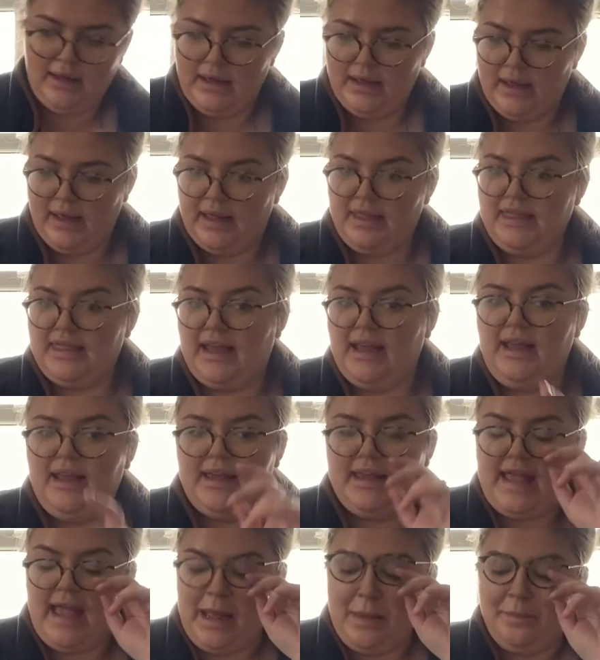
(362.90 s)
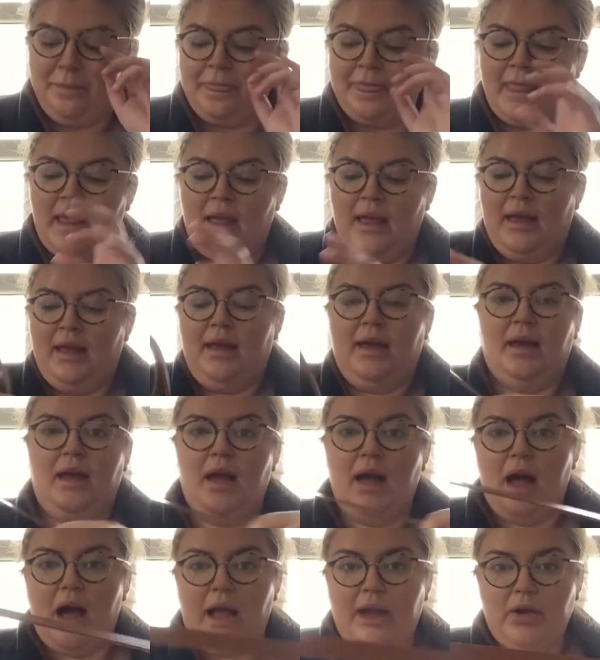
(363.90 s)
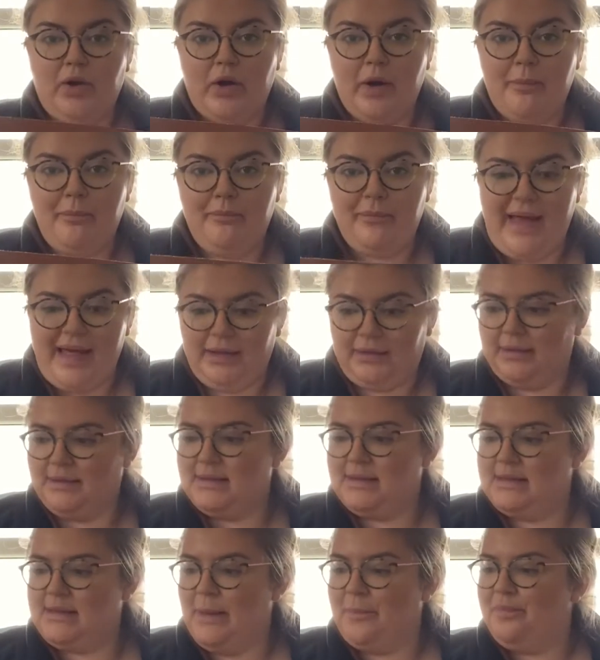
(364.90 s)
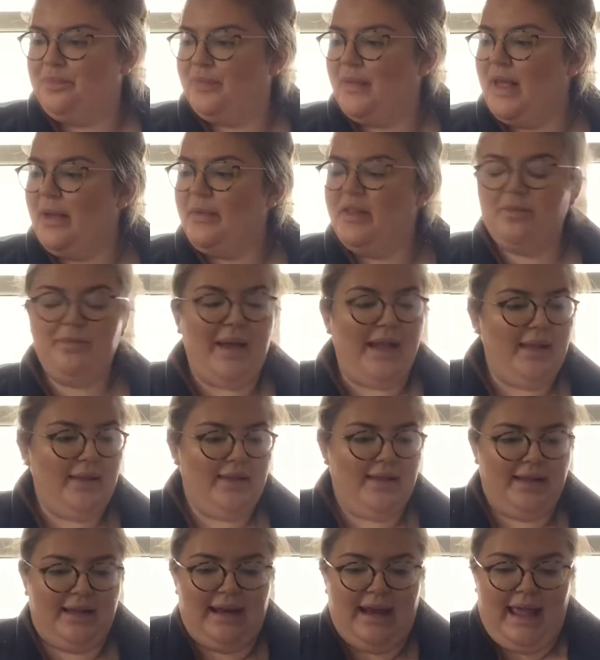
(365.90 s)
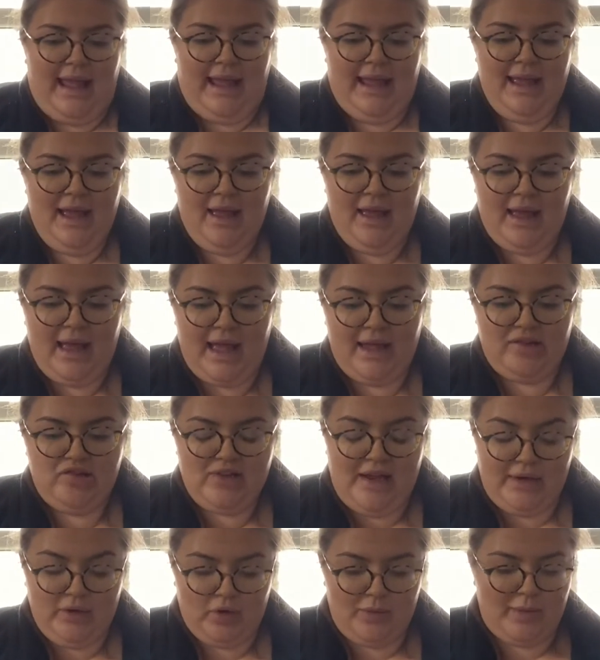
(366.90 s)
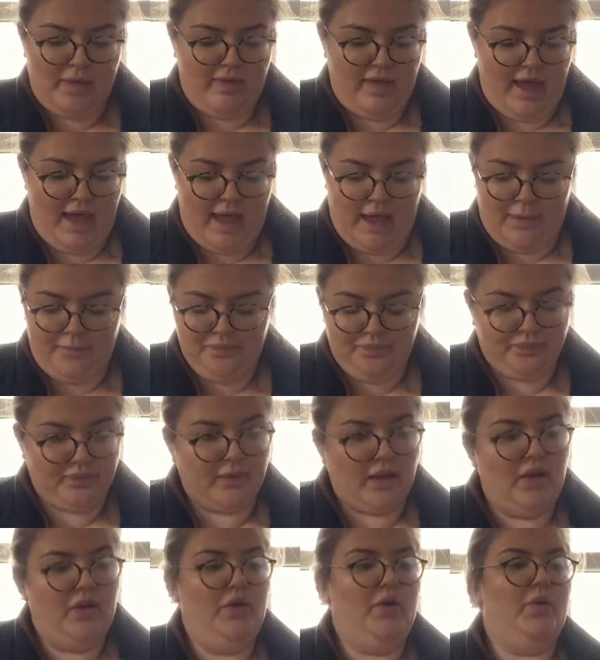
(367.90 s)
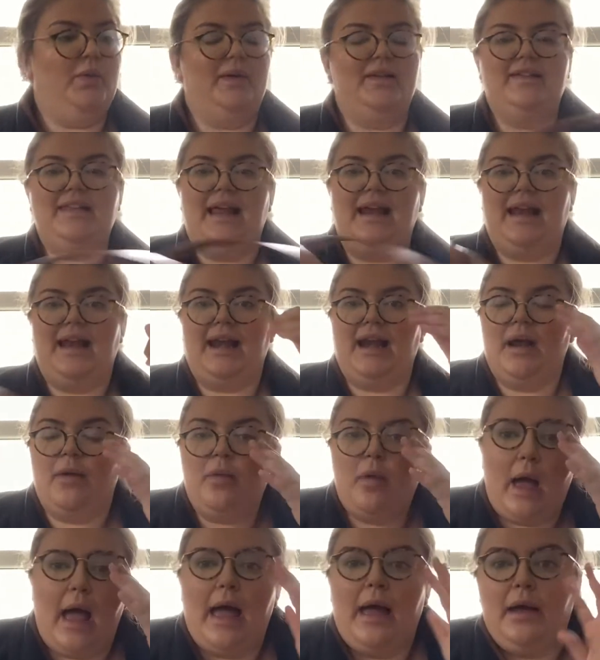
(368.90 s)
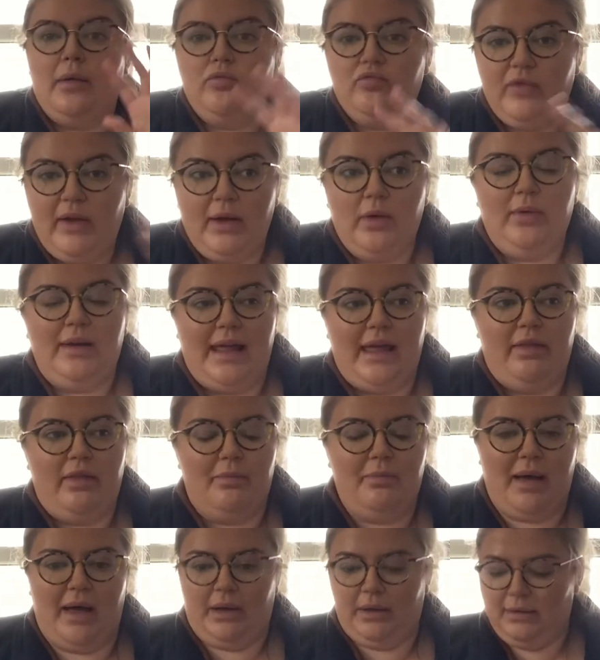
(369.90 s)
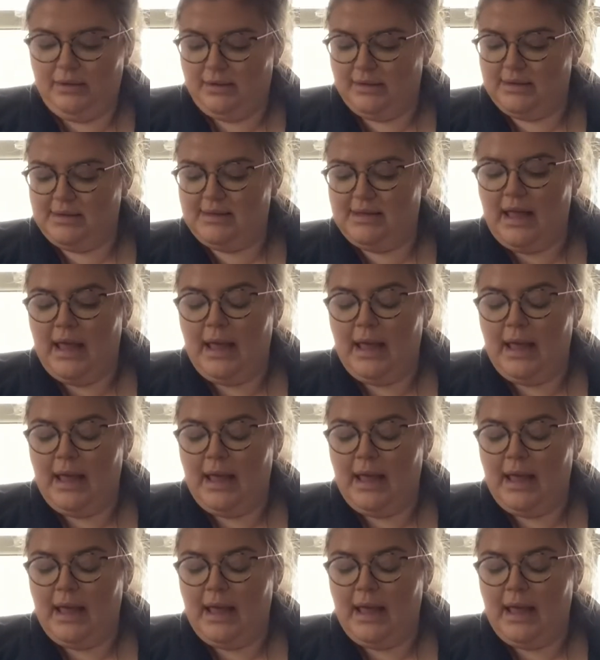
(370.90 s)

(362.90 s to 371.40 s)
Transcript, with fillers: I think, yep, I got a belt. There was basically a gentleman there who was selling uh, real leather belts,